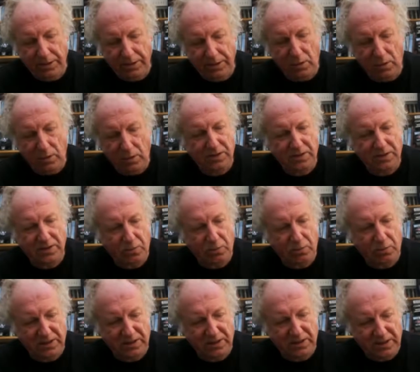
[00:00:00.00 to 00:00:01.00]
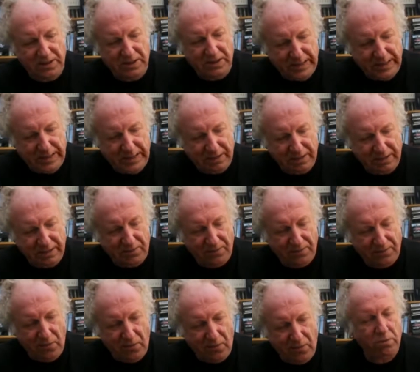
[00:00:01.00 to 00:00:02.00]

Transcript: So what's, what's, six, what's four